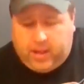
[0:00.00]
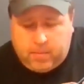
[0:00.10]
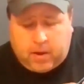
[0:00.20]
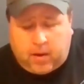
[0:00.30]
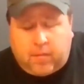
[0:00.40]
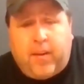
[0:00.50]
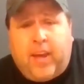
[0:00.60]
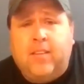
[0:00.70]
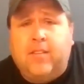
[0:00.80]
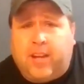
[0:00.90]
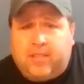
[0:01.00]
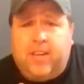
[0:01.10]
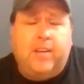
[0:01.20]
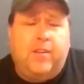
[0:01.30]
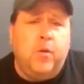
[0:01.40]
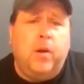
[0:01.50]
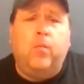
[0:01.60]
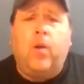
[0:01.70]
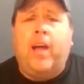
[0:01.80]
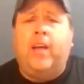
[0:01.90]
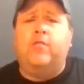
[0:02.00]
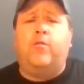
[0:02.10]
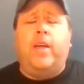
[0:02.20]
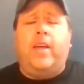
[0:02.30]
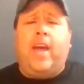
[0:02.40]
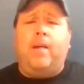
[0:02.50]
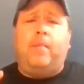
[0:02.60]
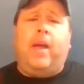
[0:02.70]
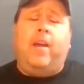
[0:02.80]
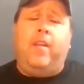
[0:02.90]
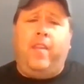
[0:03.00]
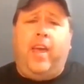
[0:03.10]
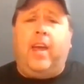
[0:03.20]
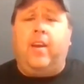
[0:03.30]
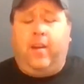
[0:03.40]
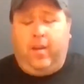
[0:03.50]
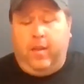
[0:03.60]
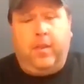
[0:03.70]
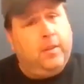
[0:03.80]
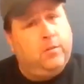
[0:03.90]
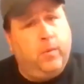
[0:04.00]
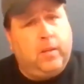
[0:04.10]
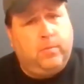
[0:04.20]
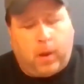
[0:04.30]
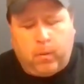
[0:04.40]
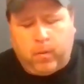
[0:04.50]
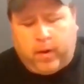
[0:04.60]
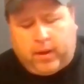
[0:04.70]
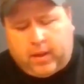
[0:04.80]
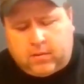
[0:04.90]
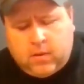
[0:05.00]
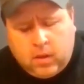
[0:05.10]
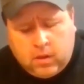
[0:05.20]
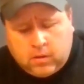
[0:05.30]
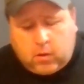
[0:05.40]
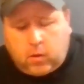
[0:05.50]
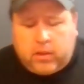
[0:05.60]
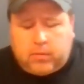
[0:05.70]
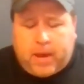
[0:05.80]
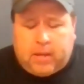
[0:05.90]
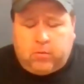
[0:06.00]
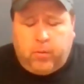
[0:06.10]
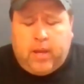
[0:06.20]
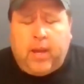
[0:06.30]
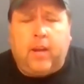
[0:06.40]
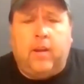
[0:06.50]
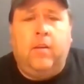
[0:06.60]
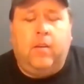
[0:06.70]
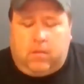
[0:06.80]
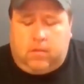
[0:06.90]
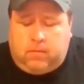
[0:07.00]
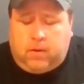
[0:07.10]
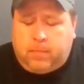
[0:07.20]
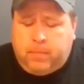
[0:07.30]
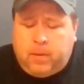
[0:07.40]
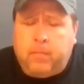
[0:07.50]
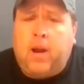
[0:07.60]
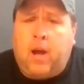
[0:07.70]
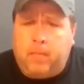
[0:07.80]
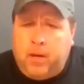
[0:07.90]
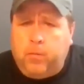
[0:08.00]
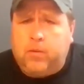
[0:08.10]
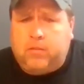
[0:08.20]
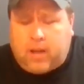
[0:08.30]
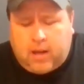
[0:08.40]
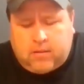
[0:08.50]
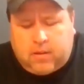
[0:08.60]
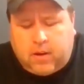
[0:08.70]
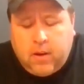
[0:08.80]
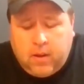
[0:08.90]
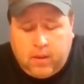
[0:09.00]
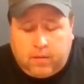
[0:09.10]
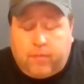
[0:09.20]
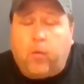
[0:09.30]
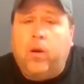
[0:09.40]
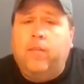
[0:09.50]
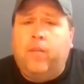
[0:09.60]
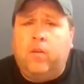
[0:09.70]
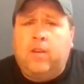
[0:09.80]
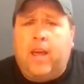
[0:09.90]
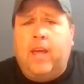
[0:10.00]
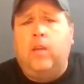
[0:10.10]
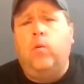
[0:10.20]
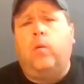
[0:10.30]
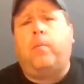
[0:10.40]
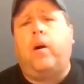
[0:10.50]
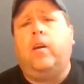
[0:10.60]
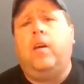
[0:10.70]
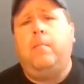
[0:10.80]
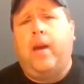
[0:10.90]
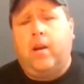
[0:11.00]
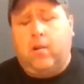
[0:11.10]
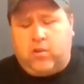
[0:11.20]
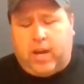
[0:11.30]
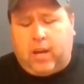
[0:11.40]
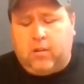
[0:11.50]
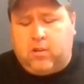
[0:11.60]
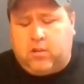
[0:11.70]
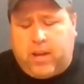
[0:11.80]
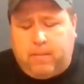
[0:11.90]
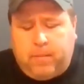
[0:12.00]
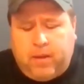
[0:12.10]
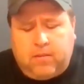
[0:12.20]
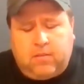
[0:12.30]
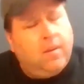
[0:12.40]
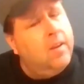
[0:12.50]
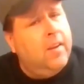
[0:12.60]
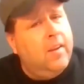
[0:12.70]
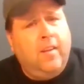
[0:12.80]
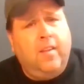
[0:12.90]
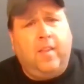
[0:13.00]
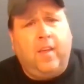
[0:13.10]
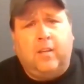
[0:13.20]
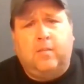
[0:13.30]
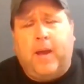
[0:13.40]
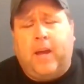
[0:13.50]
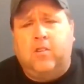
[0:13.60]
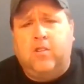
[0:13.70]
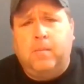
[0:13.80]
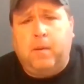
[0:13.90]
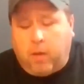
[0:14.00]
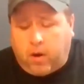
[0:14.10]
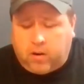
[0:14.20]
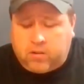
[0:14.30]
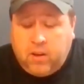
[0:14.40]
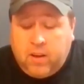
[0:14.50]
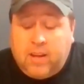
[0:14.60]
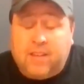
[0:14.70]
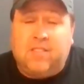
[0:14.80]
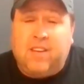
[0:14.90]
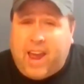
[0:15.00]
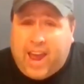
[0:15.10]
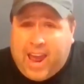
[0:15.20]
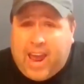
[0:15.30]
right, late model fans, let's get to it. Ryan's recap and then this week's power rankings. So this past weekend, up in Menominee, Wisconsin, the 41st annual Punky Manor Challenge of Champions, the Iceman, Jimmy Mars, his